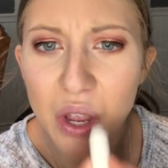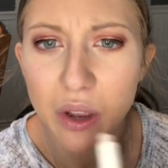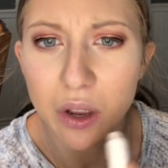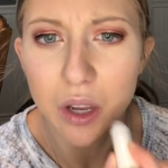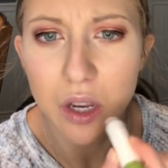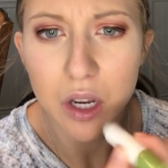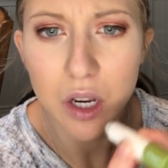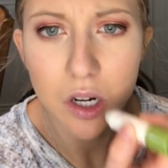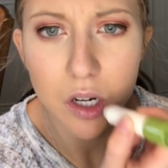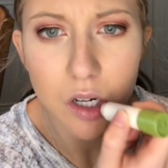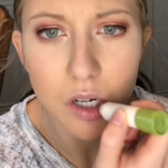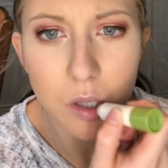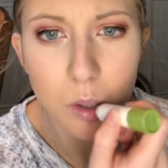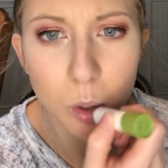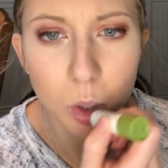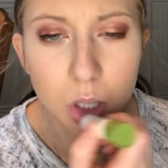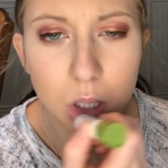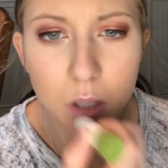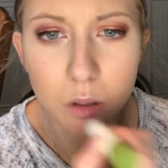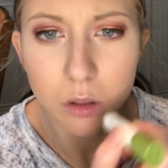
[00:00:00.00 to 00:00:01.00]
And
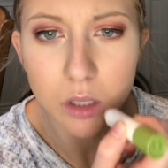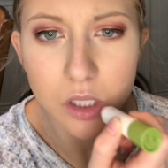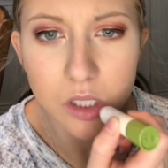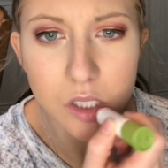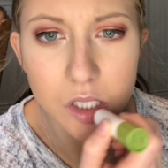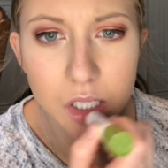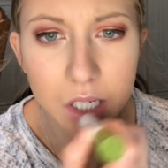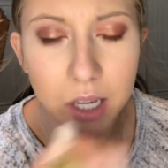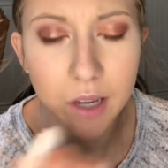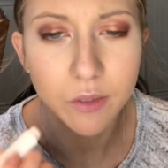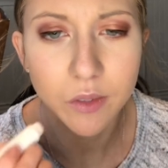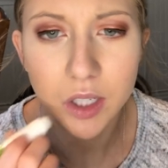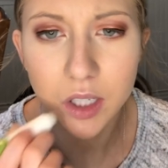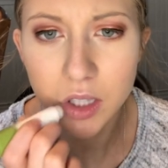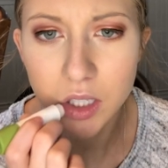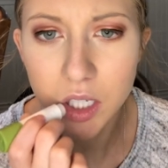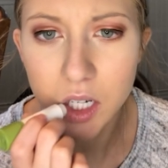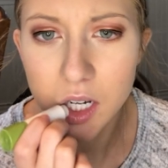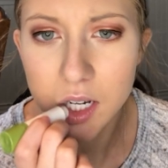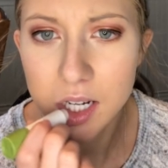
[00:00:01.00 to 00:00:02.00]
with going so heavy on
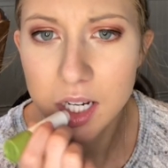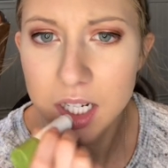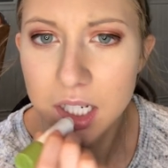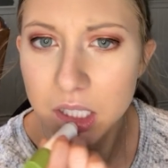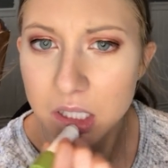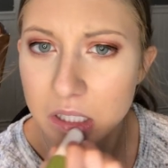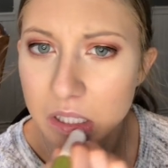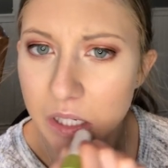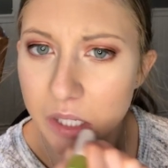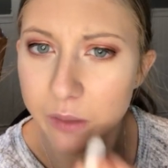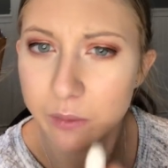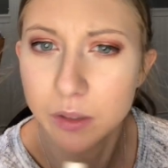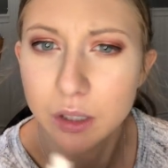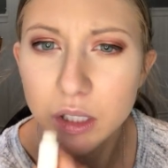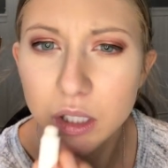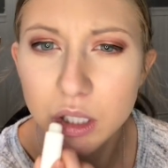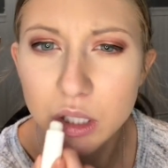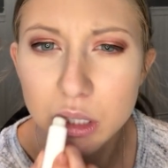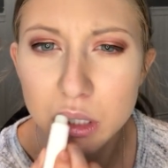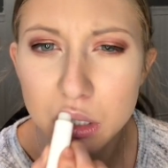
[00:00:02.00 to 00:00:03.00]
the eyes, I
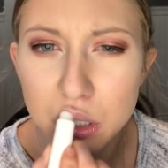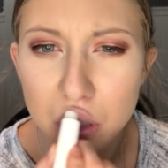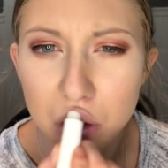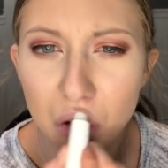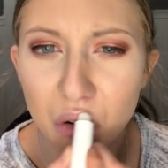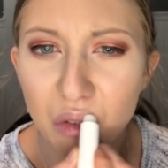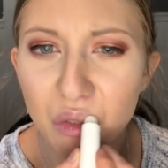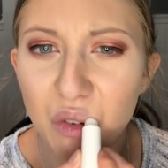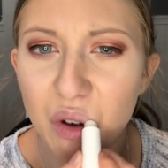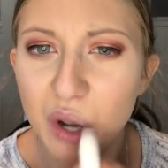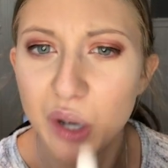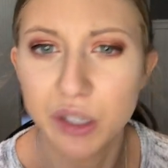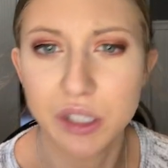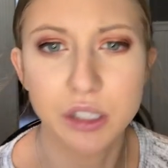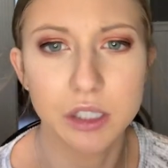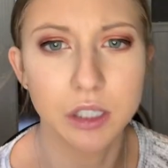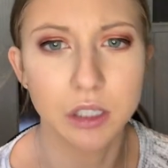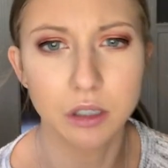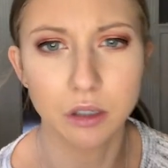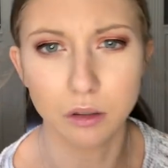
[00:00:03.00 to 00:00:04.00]
really don't want to
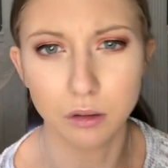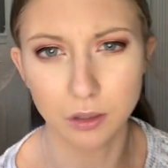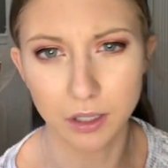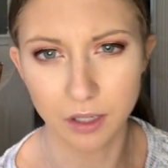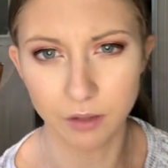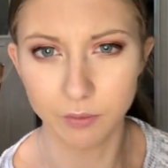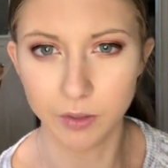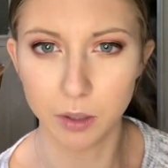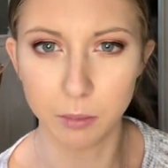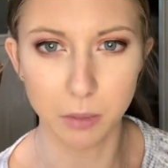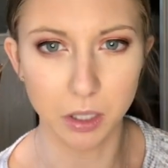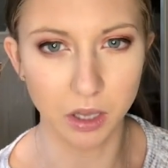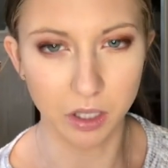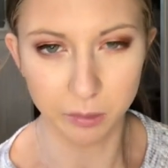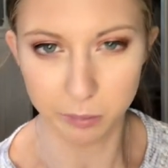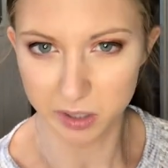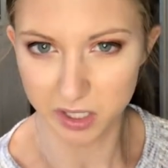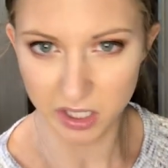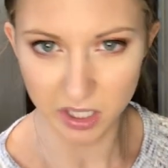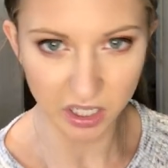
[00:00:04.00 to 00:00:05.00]
go heavy on my
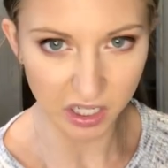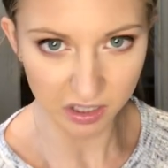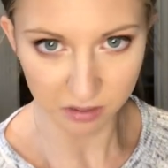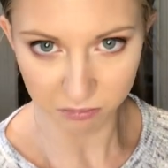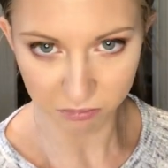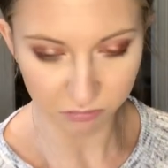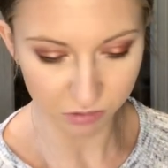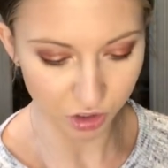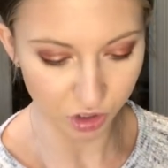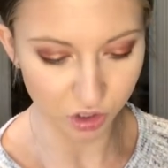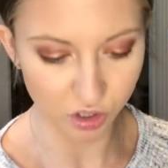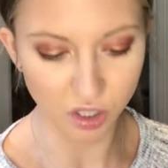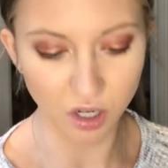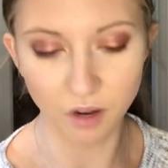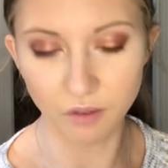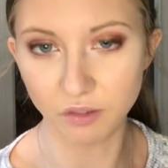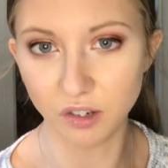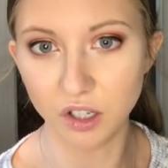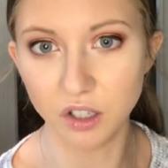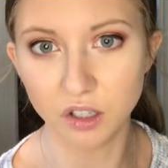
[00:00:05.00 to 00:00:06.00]
lips today. Just
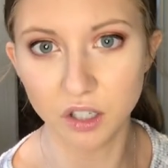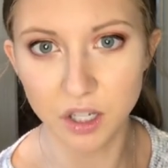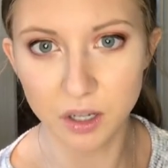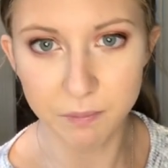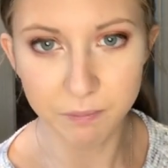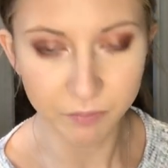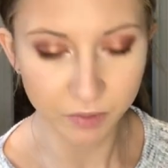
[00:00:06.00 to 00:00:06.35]
not feeling it.